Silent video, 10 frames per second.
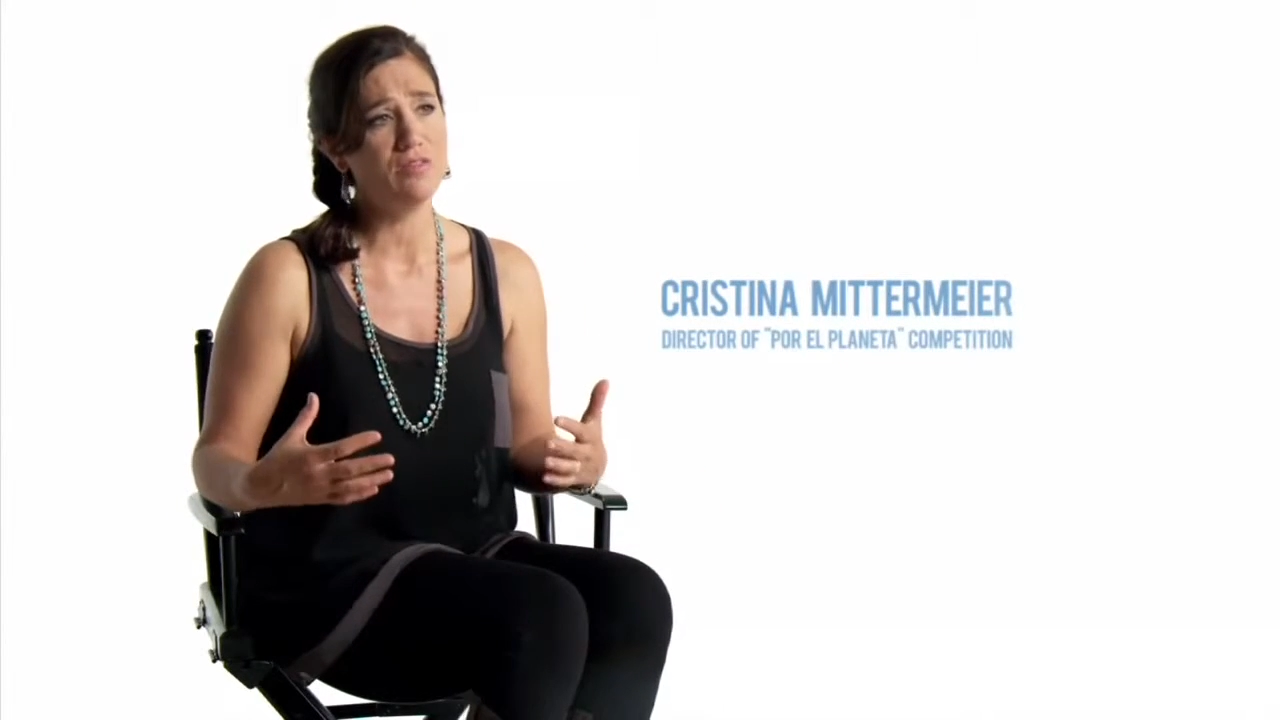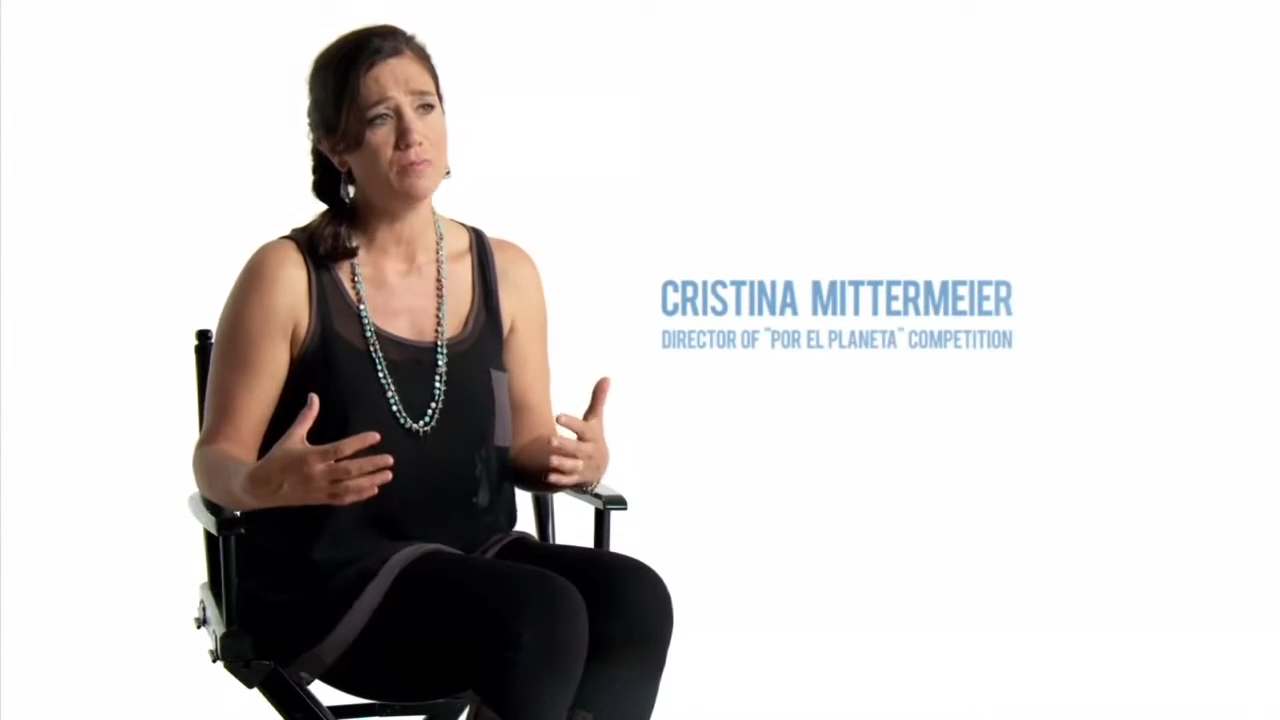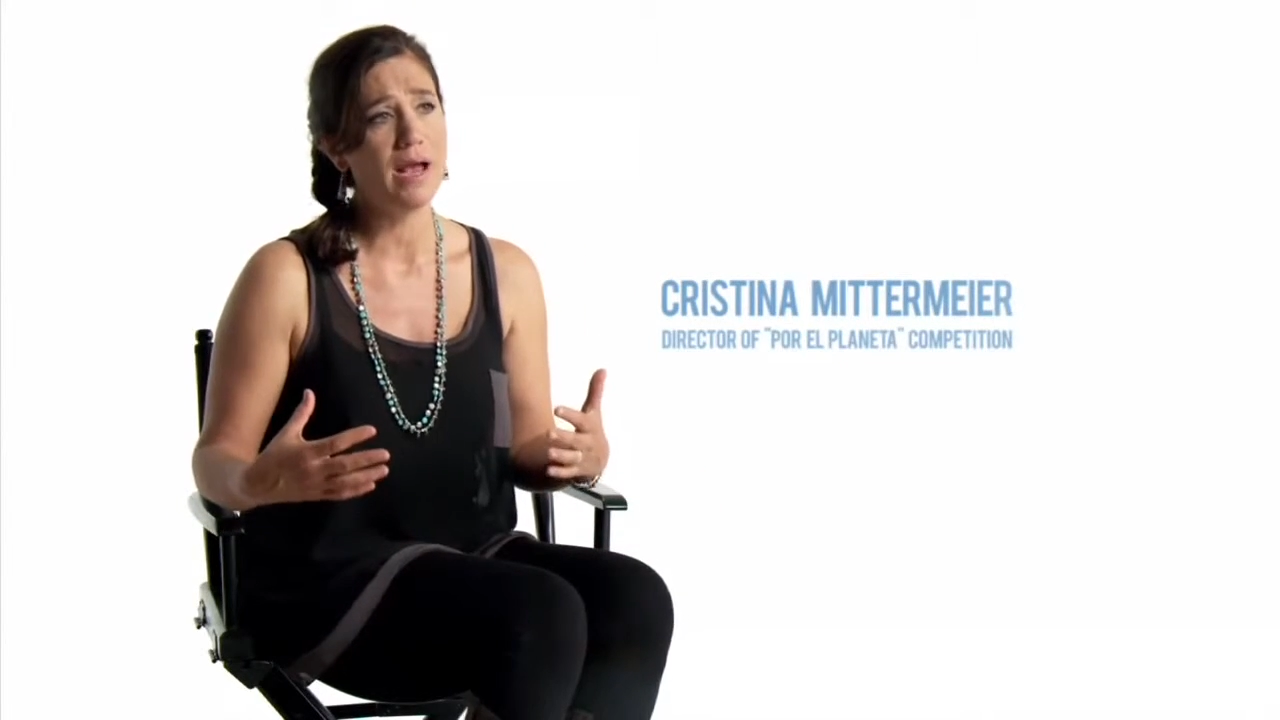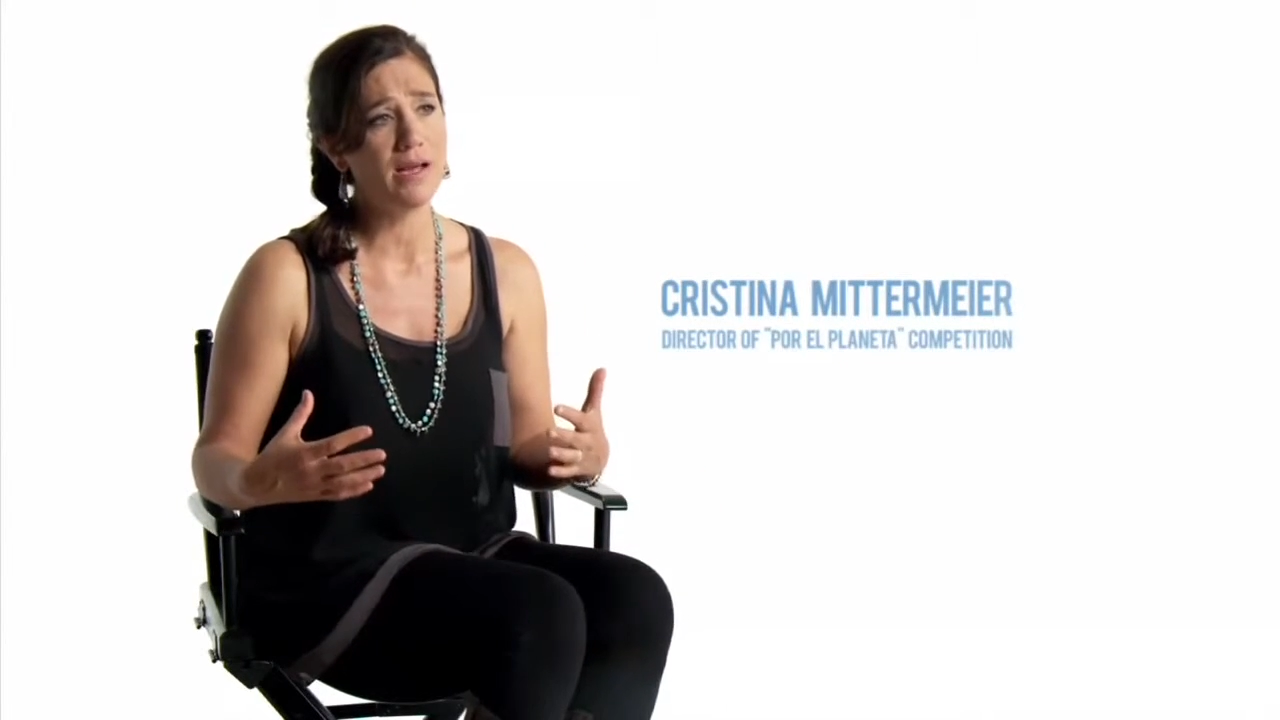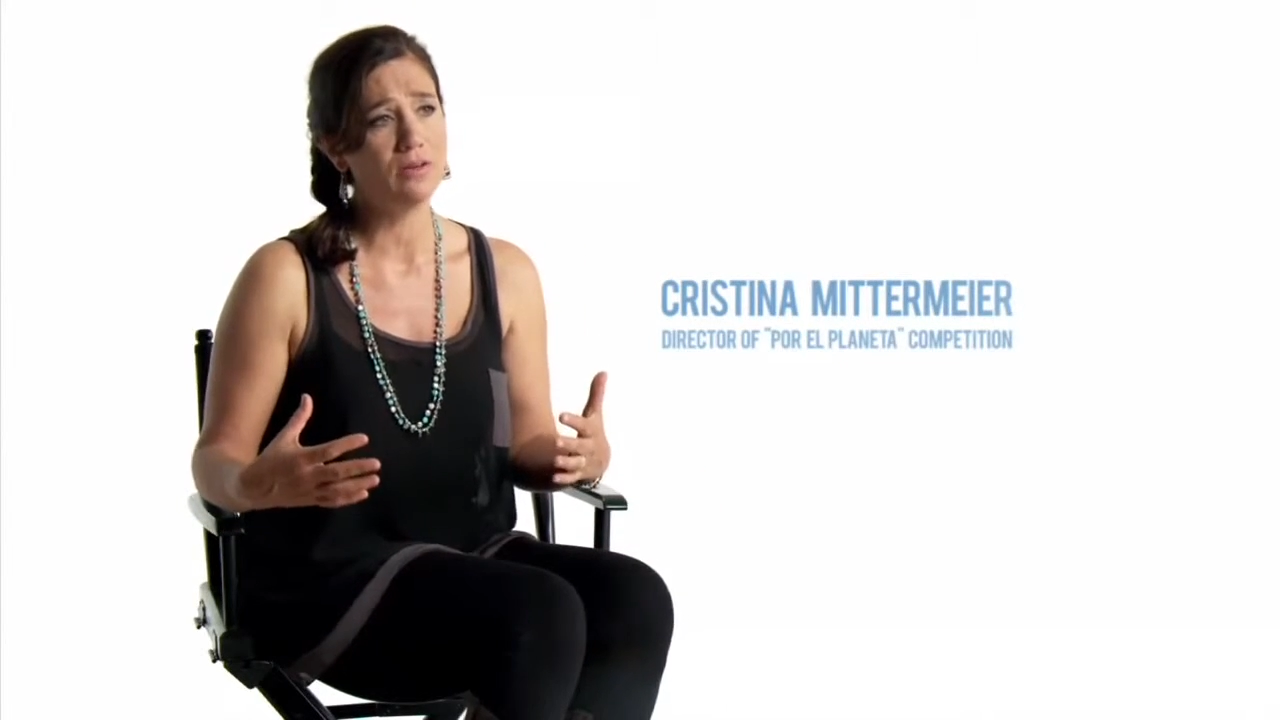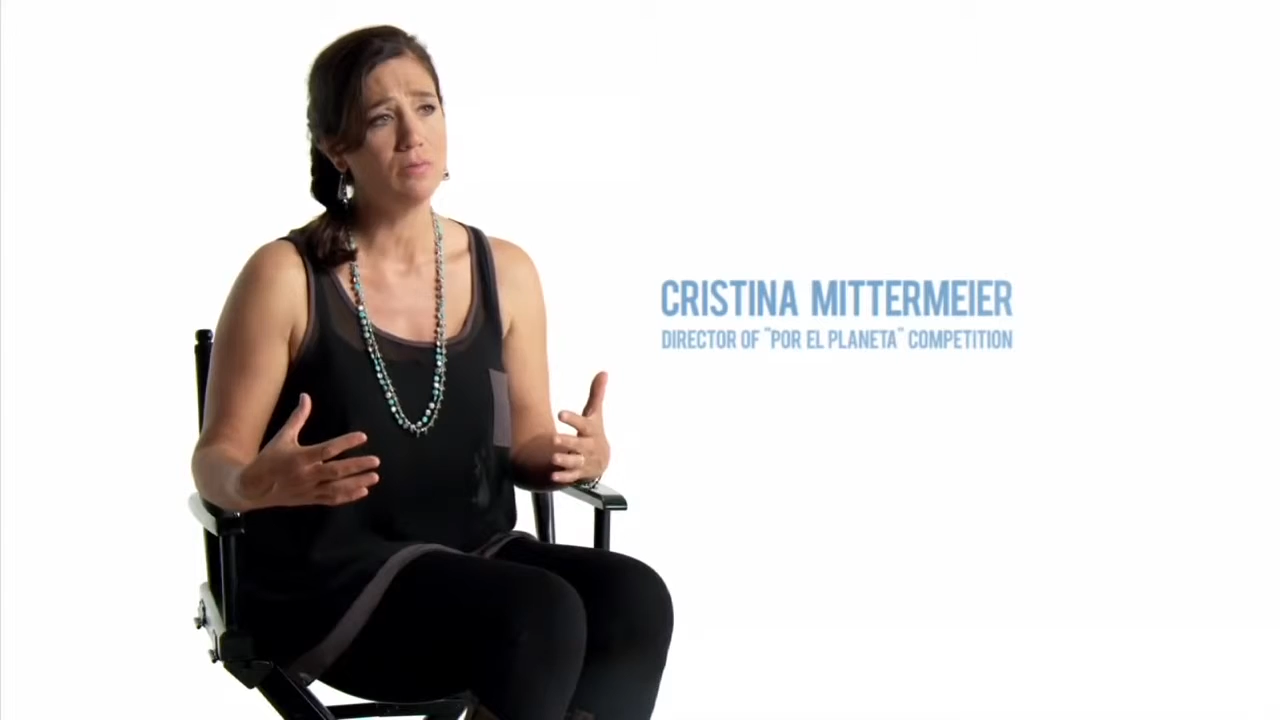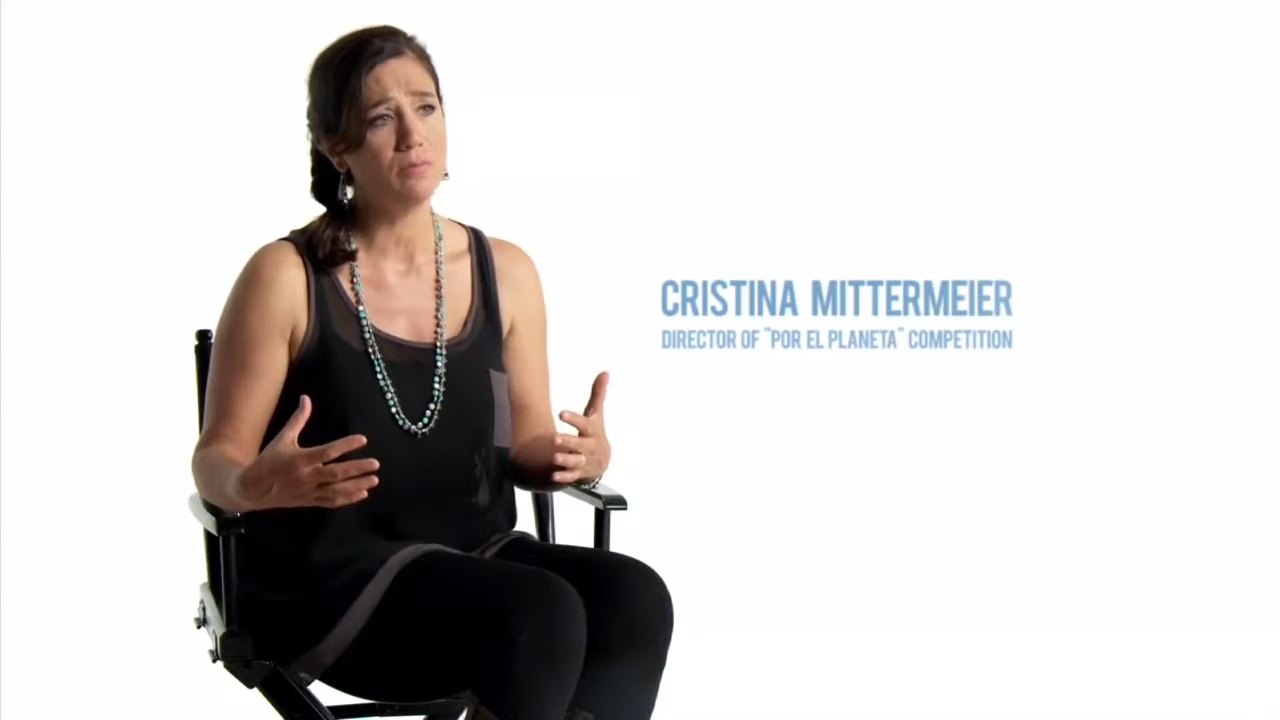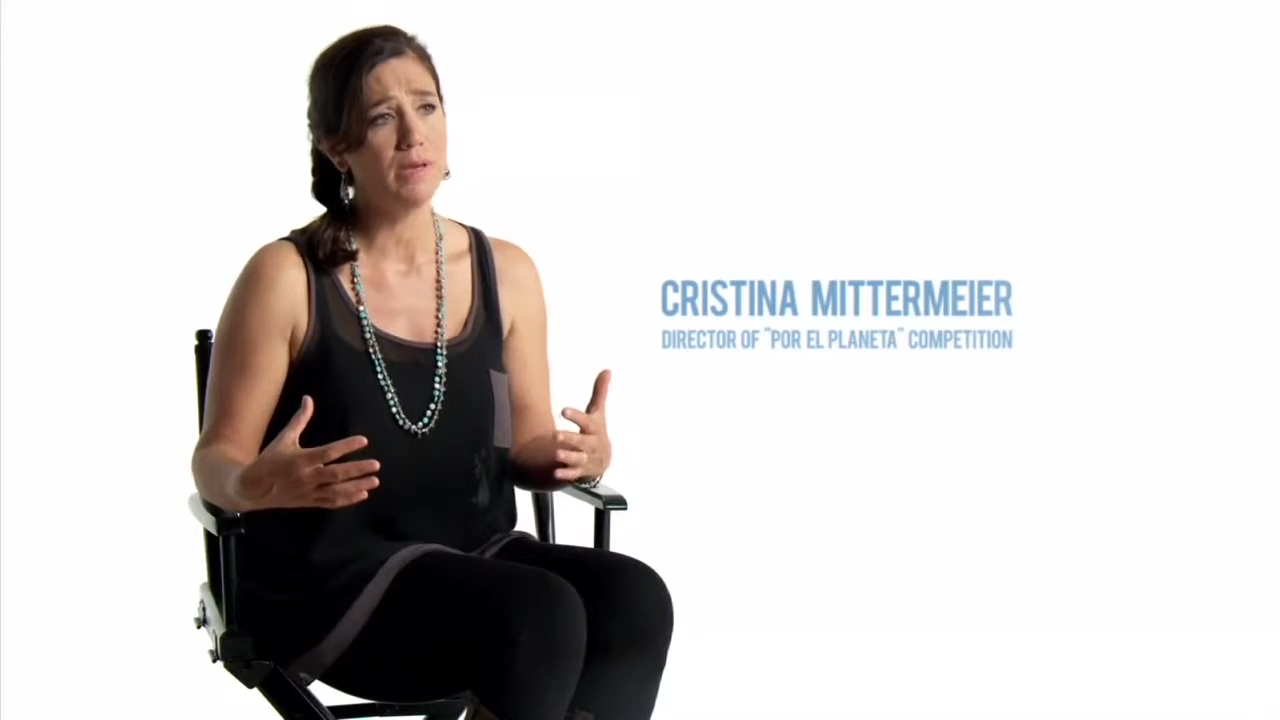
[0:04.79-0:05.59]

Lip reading: this battle